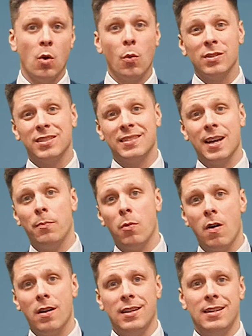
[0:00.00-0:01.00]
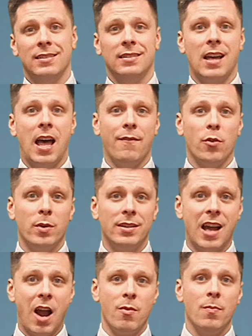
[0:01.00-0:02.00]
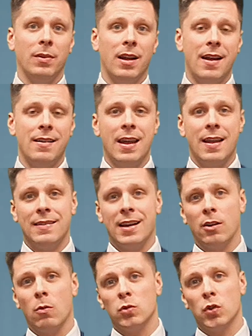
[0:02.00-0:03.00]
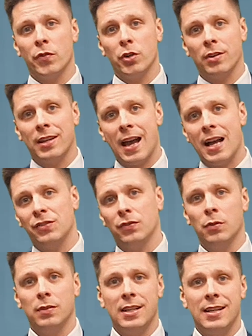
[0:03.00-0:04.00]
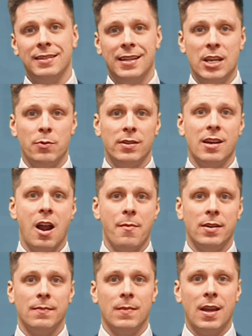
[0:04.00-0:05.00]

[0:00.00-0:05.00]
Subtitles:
Well, step one is to have a retirement plan that goes over your cash flow needs in retirement.